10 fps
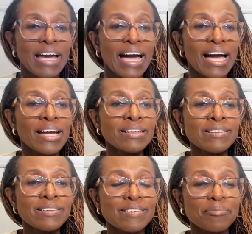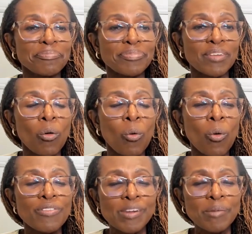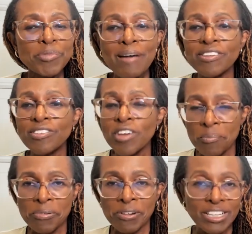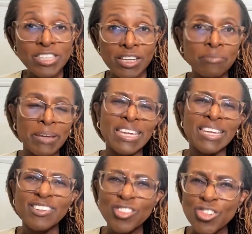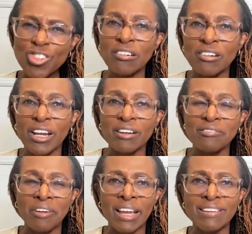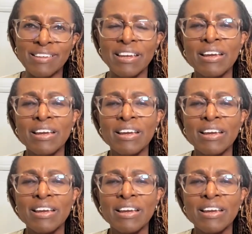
And sometimes the term privilege can be triggering, right?